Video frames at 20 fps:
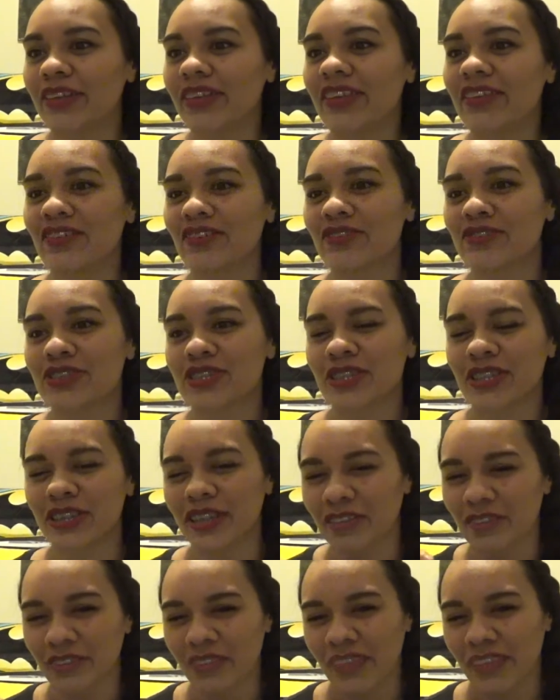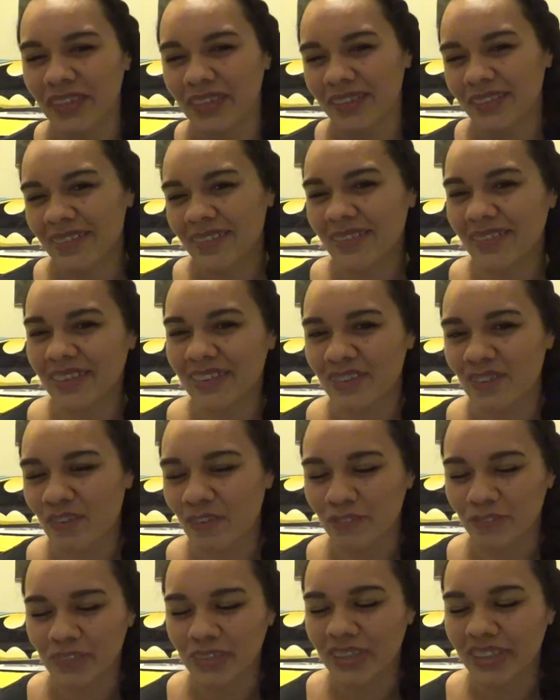These are just little things that
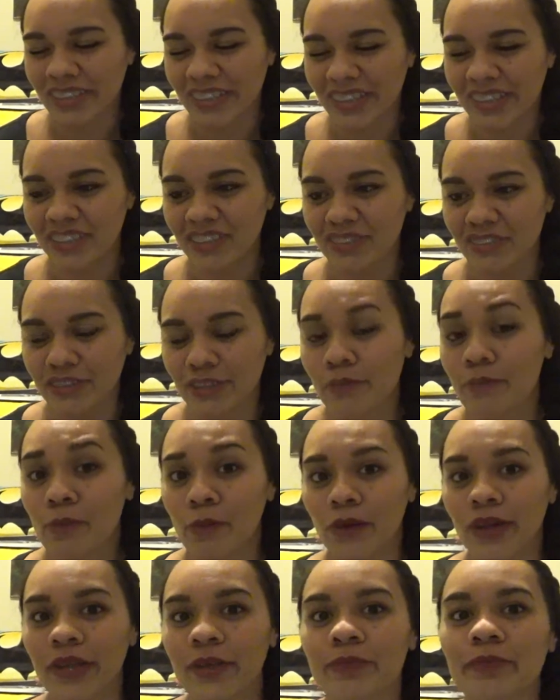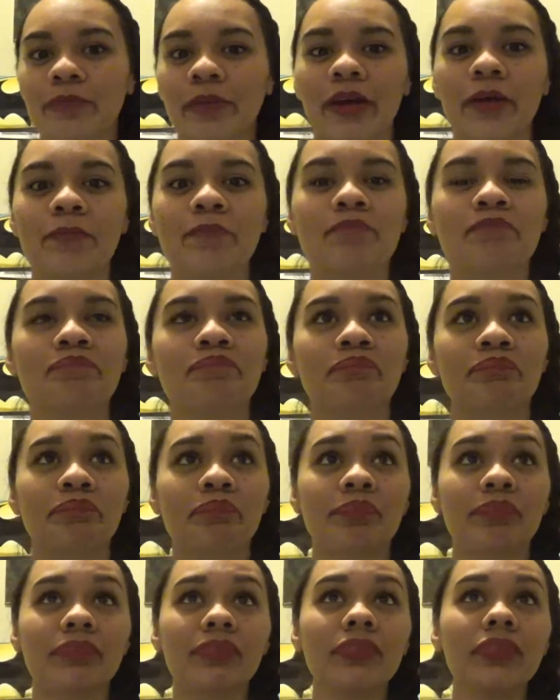aren't really like important, but
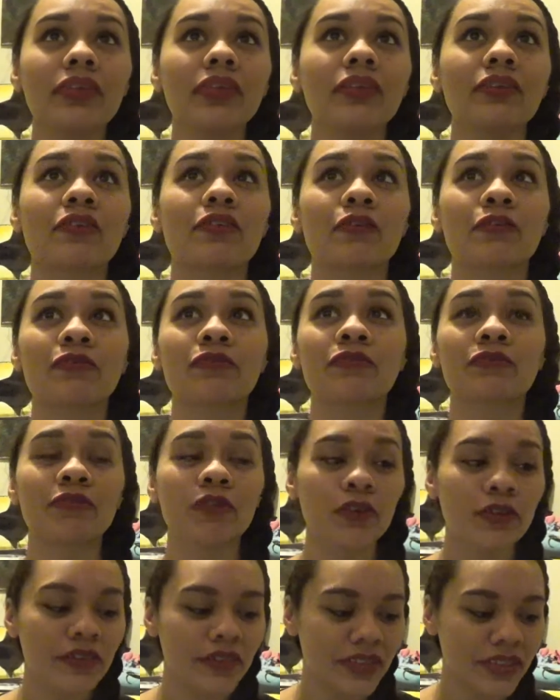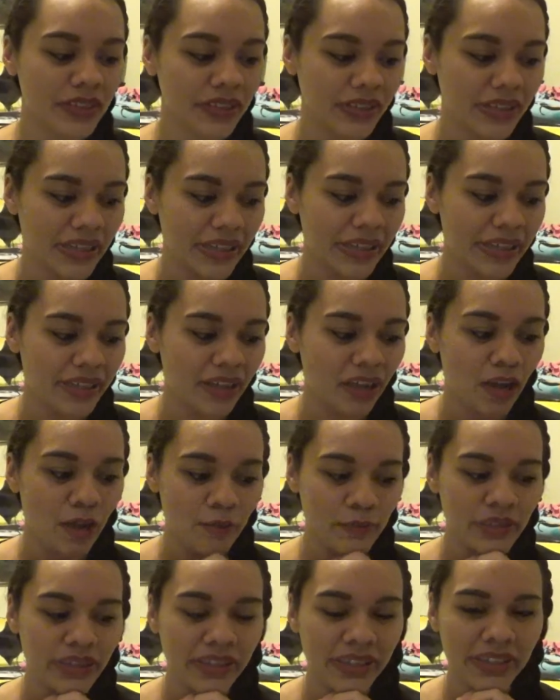so firstly,
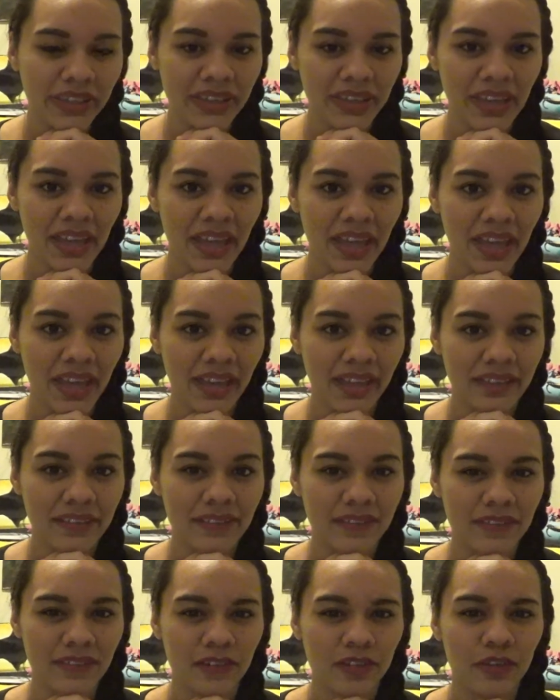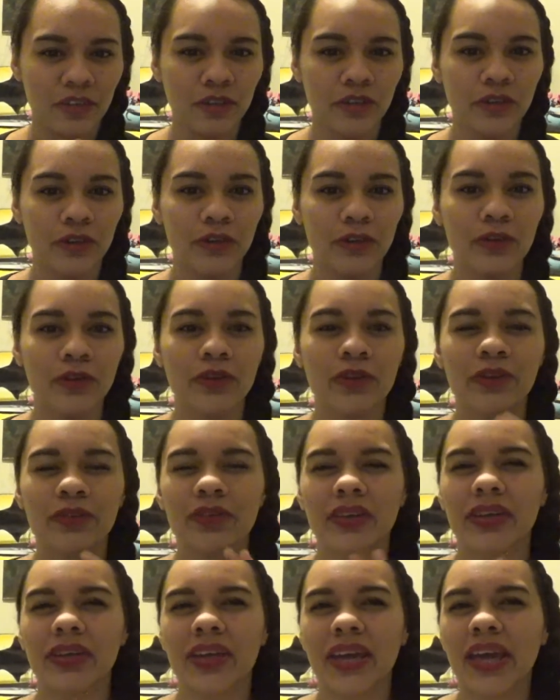he hasn't
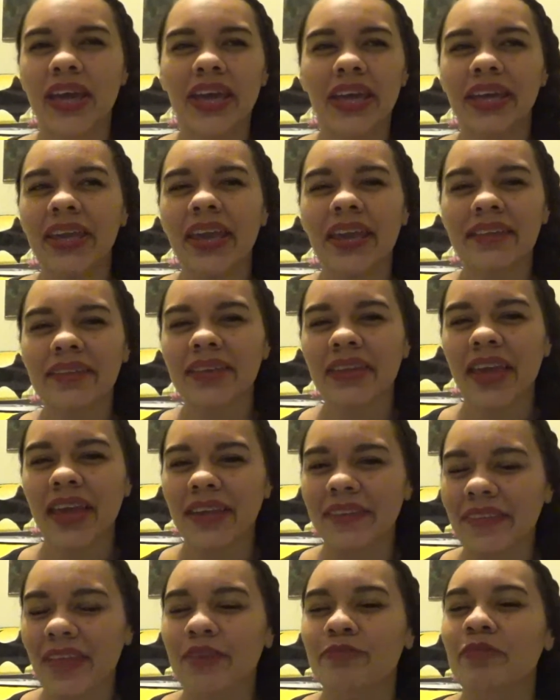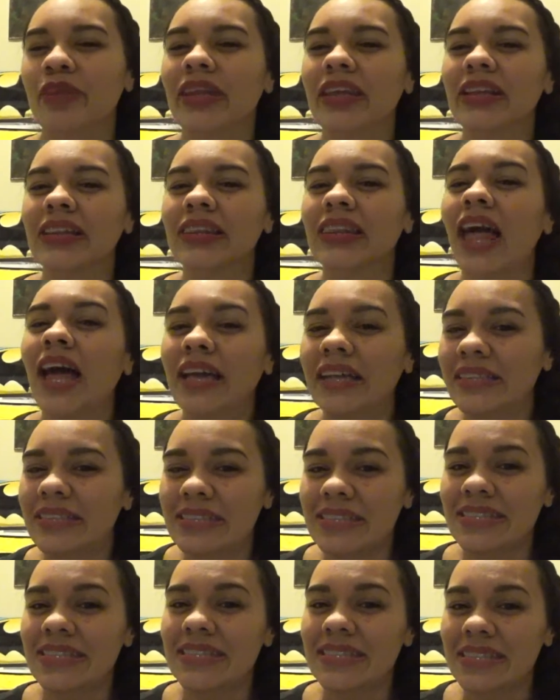had that many
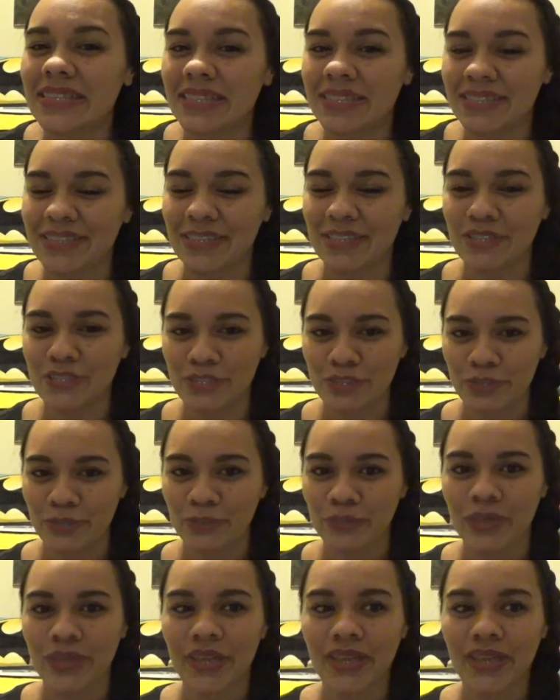lines in season 2.